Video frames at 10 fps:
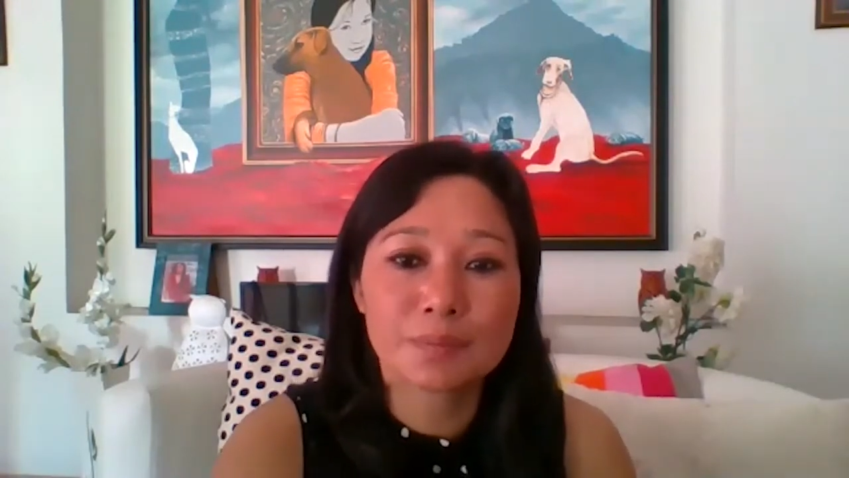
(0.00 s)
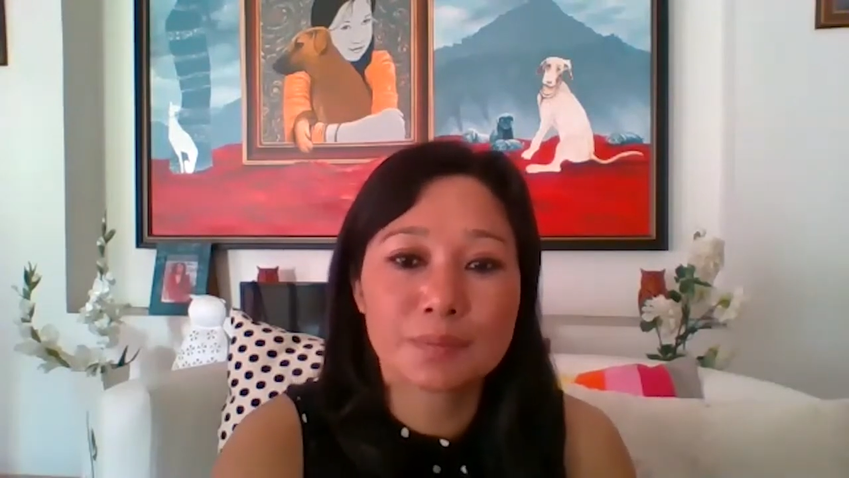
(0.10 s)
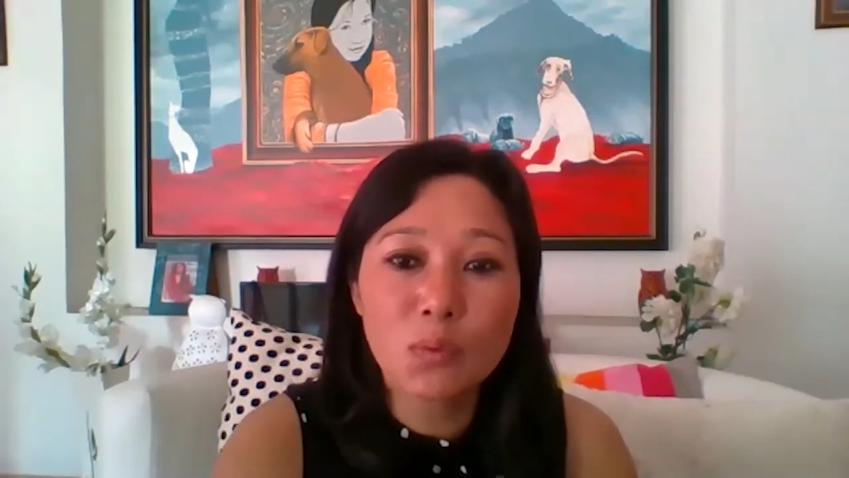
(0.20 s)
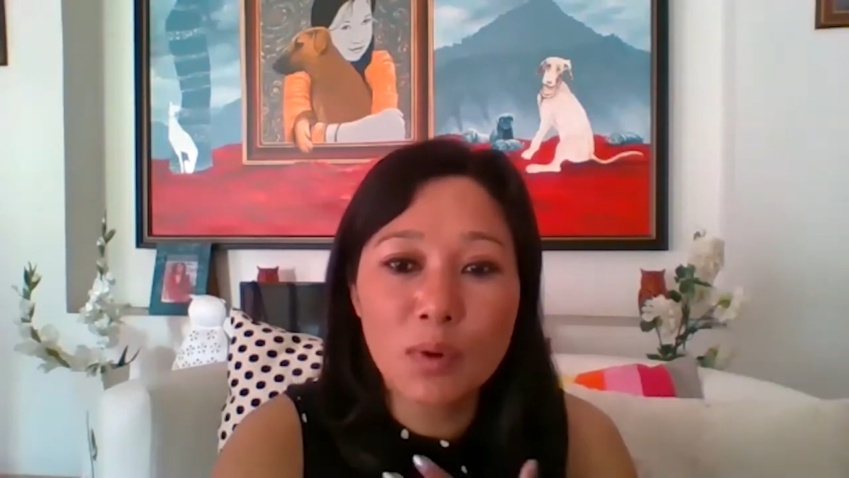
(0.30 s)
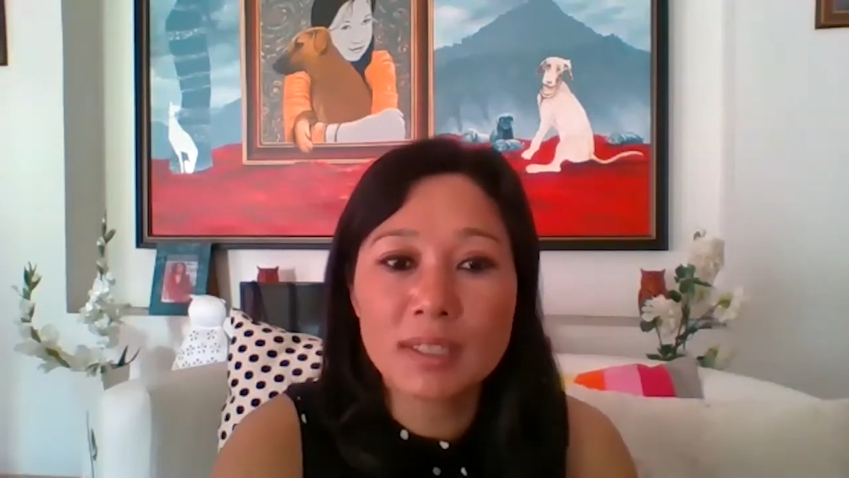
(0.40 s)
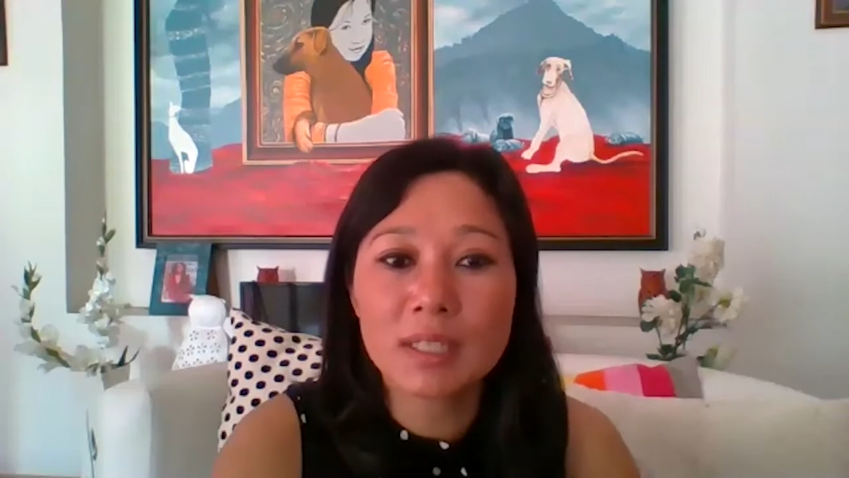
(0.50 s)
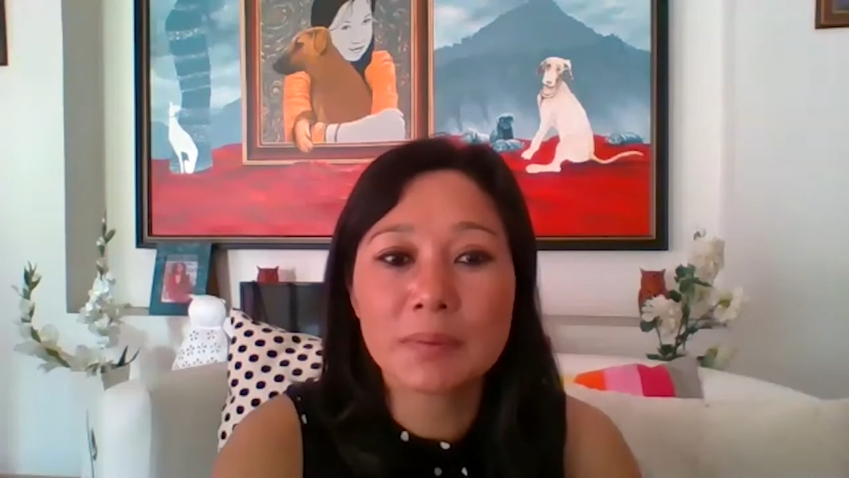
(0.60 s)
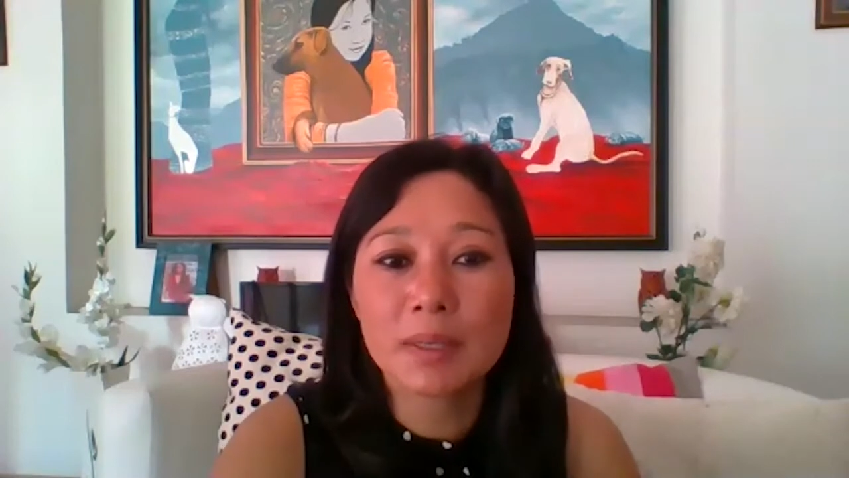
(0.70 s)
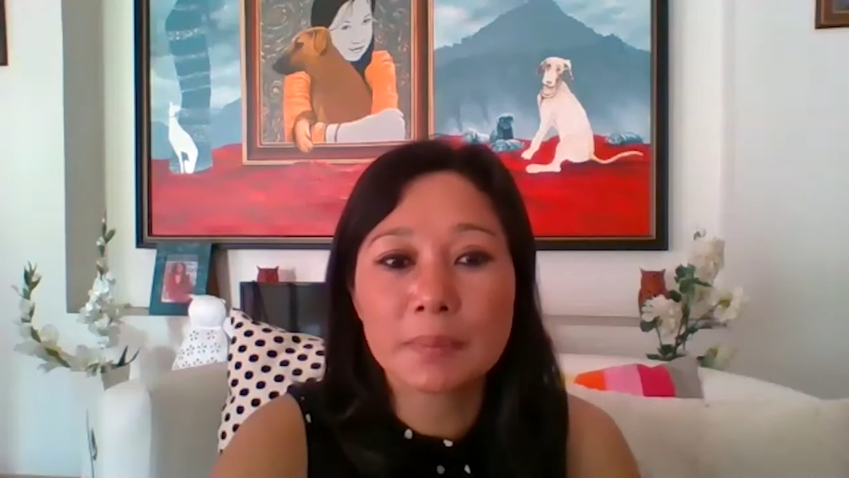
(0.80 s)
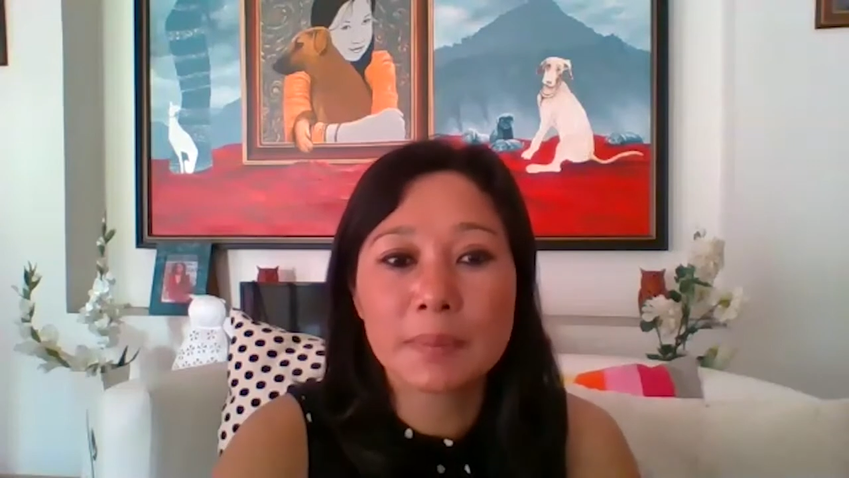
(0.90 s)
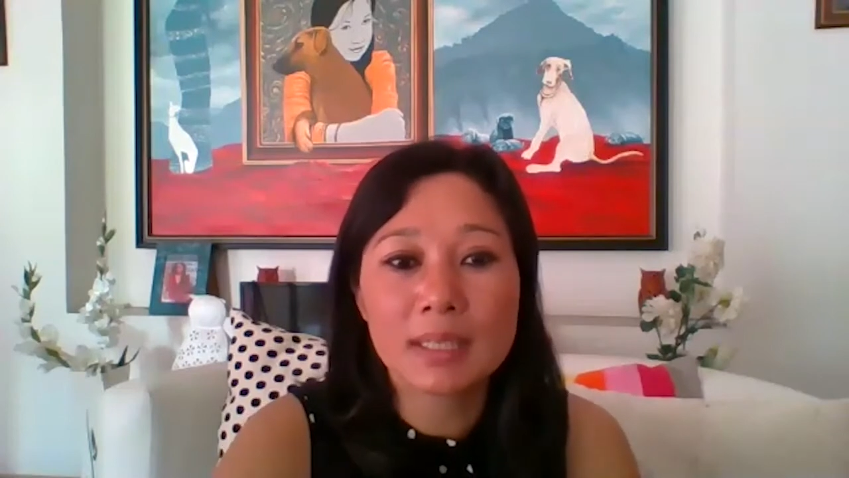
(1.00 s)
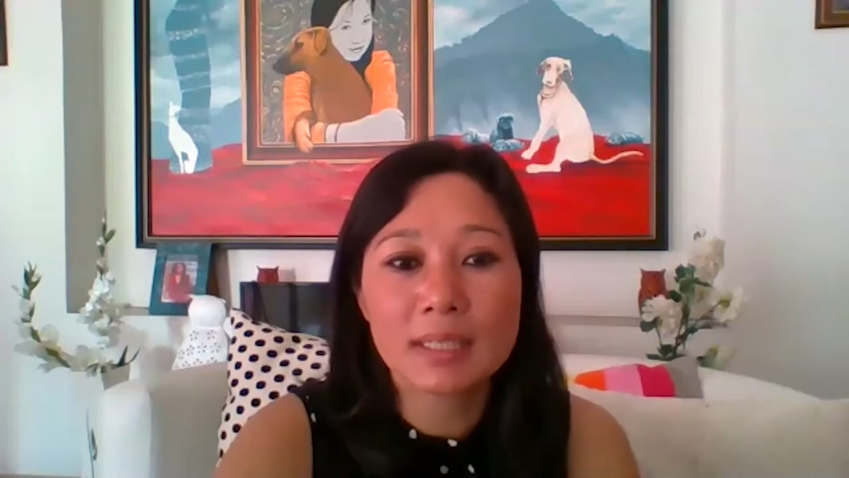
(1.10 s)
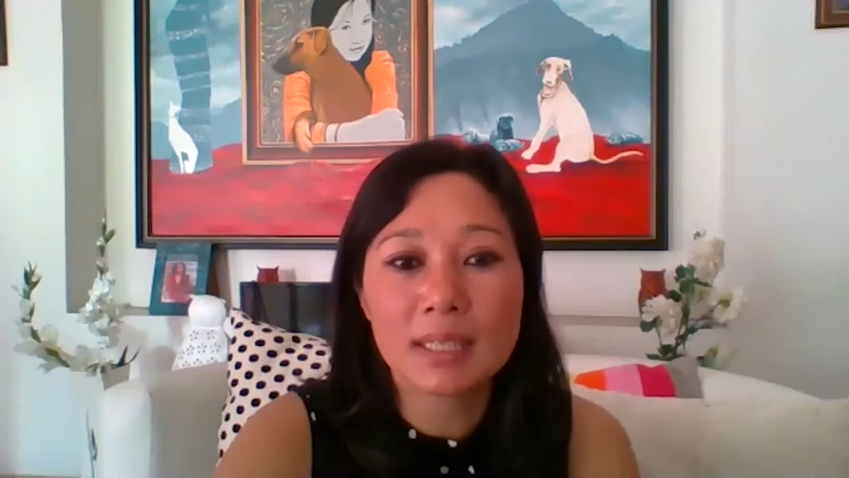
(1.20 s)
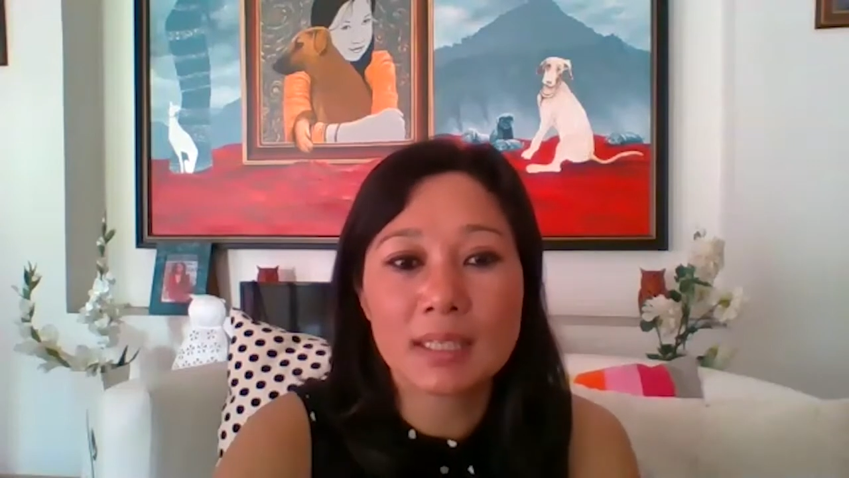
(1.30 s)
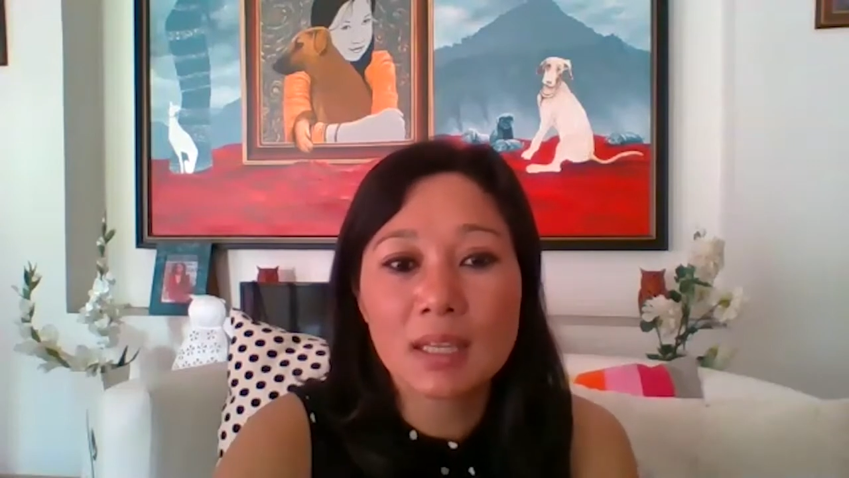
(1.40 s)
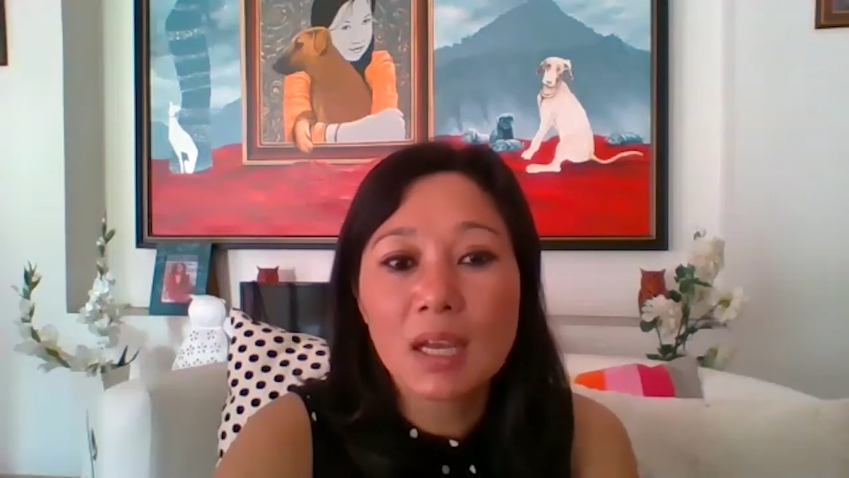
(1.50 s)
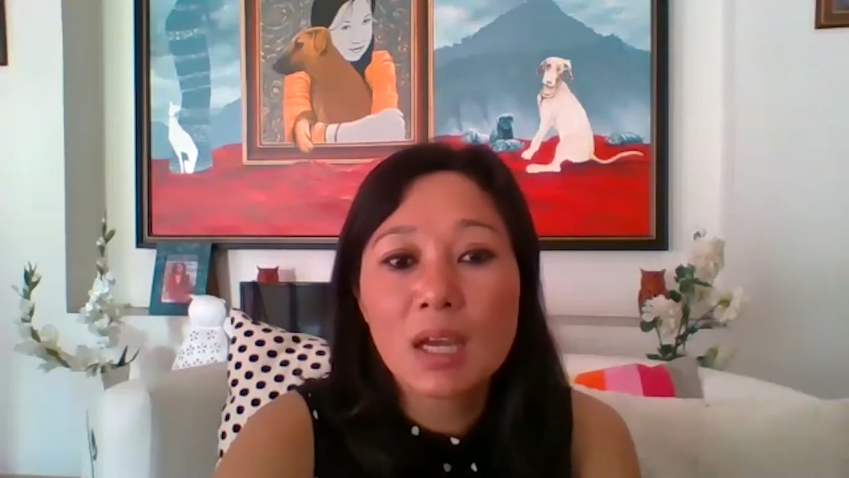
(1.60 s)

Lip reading: waiting for me, then